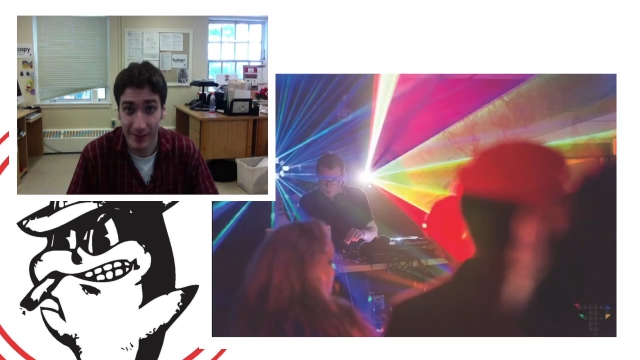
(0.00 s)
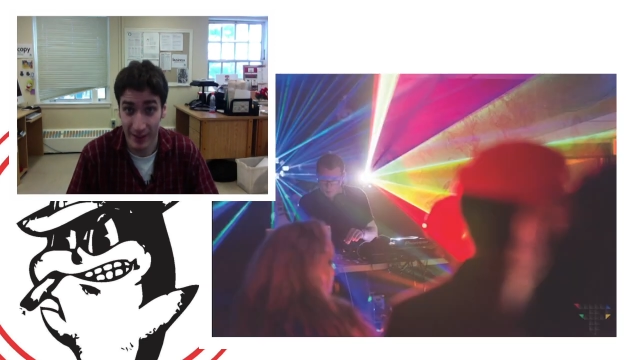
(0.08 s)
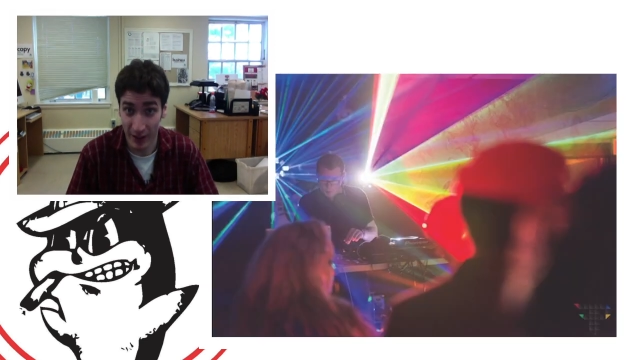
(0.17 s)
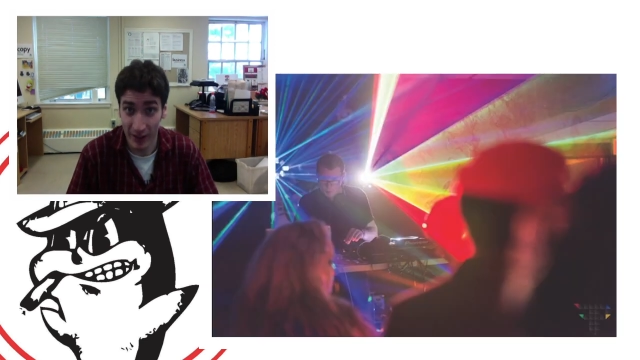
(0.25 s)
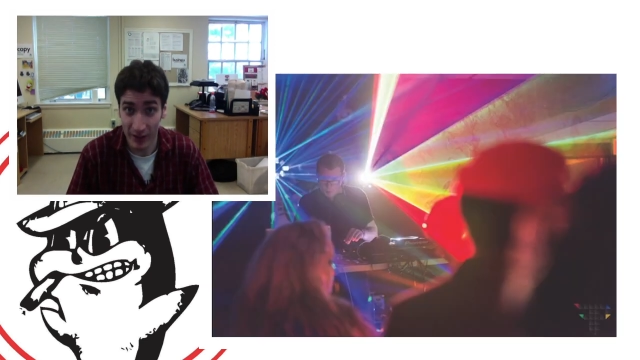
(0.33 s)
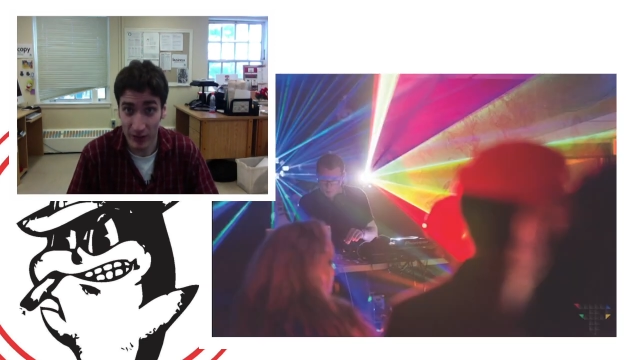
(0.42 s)

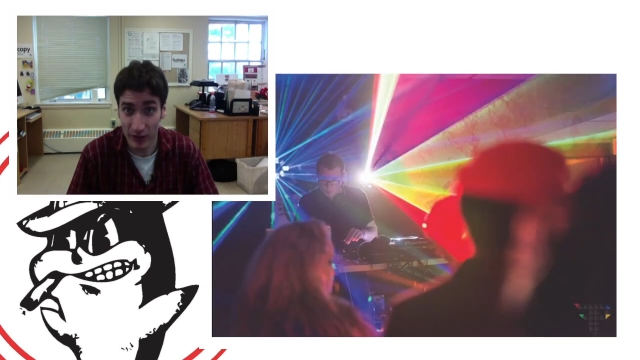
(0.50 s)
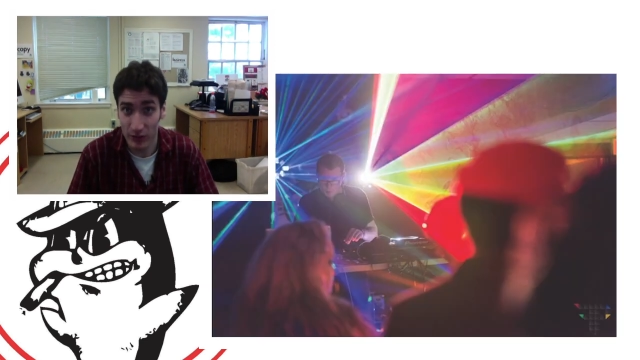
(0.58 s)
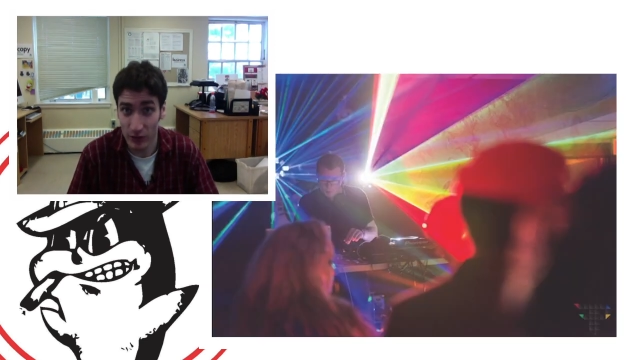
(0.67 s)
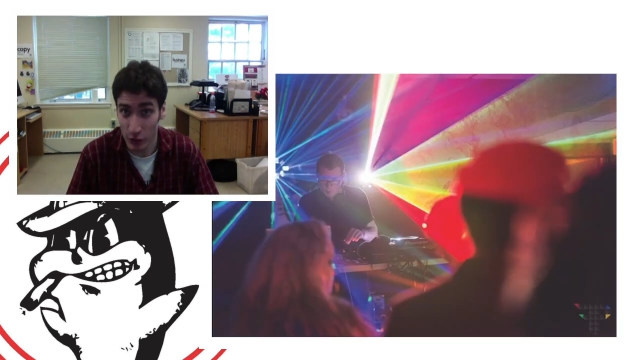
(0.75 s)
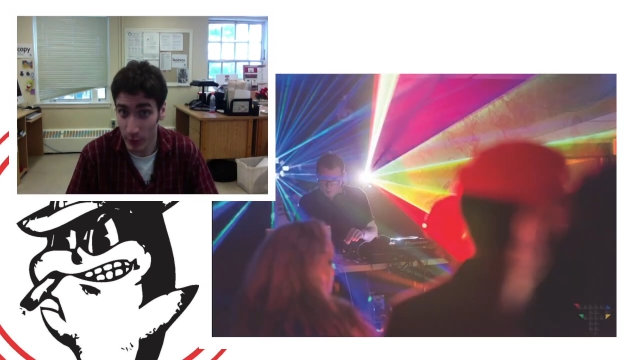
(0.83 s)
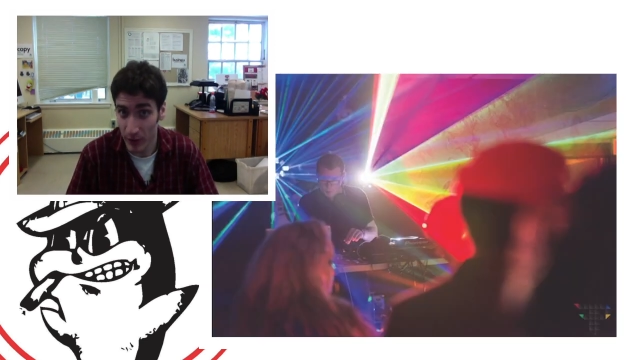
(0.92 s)
In arts,
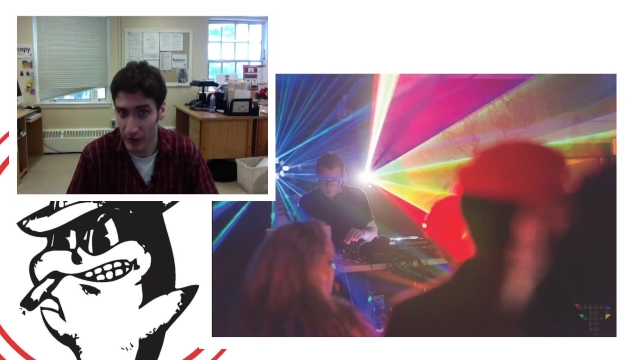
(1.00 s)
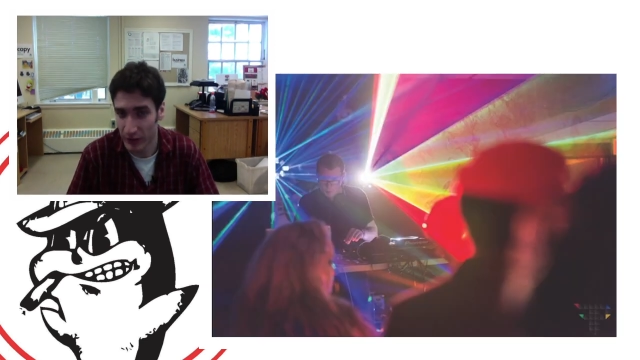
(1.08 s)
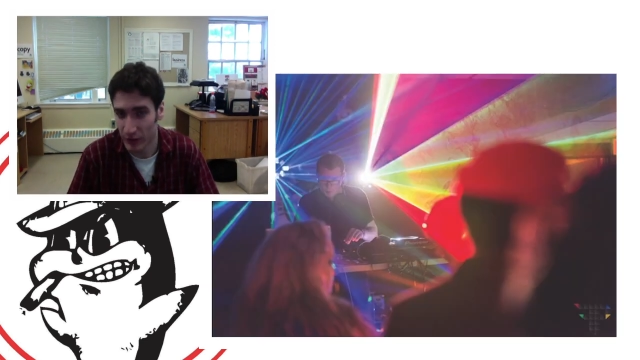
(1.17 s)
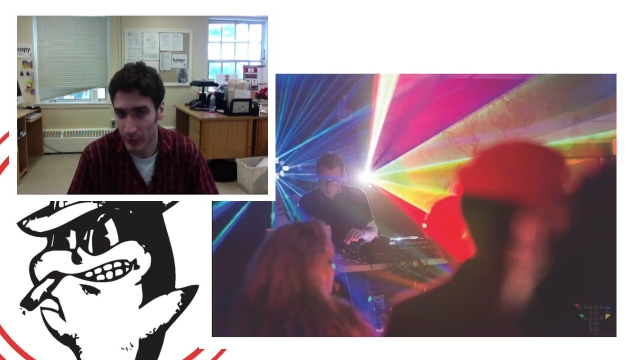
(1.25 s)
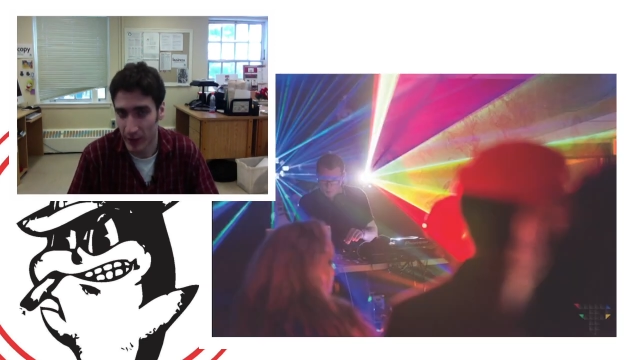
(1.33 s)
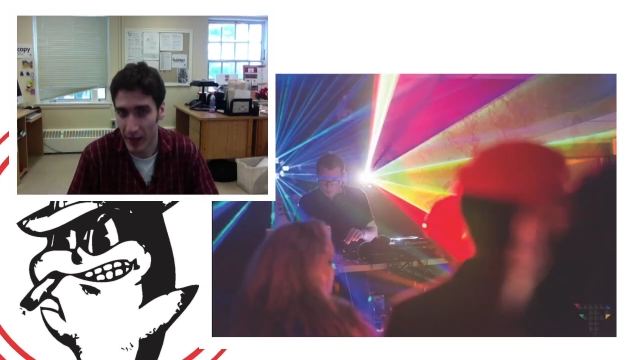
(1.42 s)
Turbulence
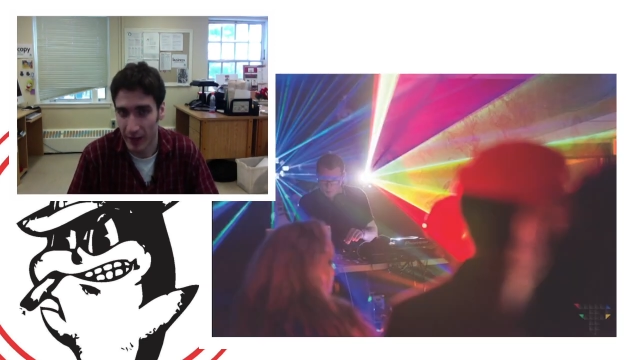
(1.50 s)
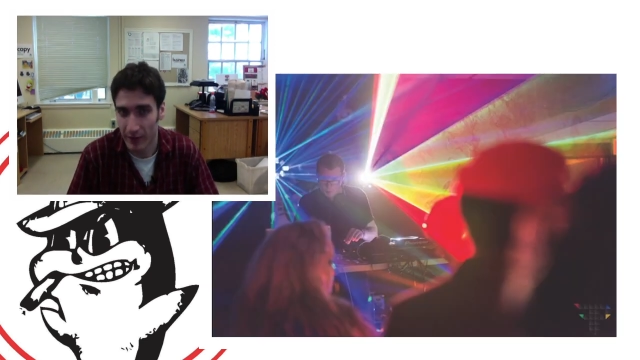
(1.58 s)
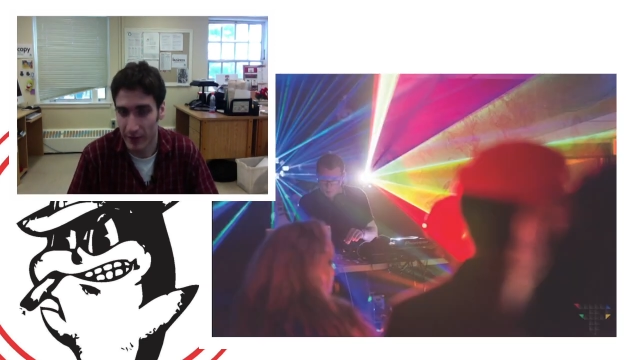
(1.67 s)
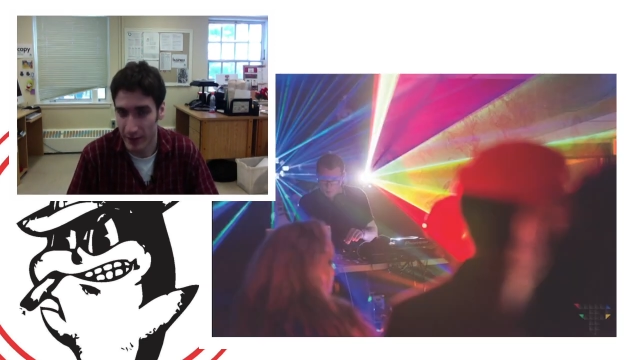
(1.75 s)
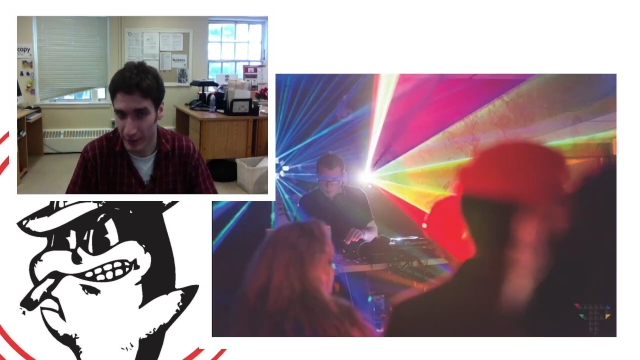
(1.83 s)
is back, the